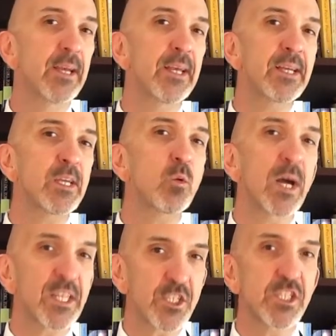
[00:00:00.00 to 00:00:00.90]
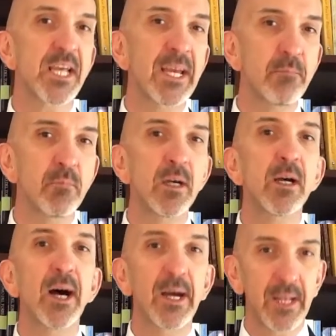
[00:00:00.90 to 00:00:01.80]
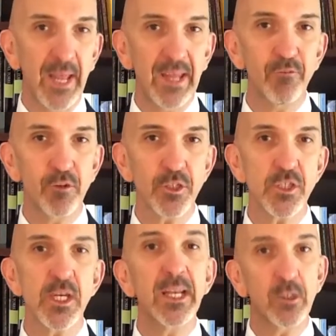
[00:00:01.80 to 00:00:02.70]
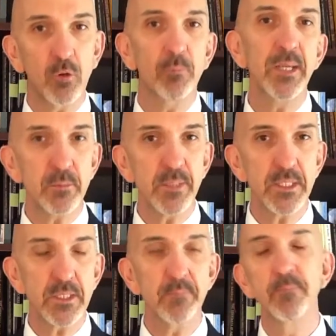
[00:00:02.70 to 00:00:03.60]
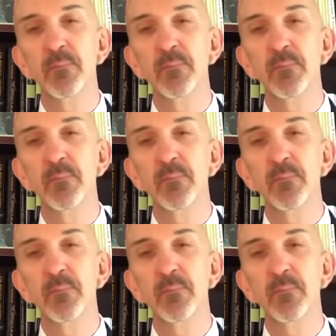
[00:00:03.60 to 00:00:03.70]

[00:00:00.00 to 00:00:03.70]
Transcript: It requires time and effort and commitment.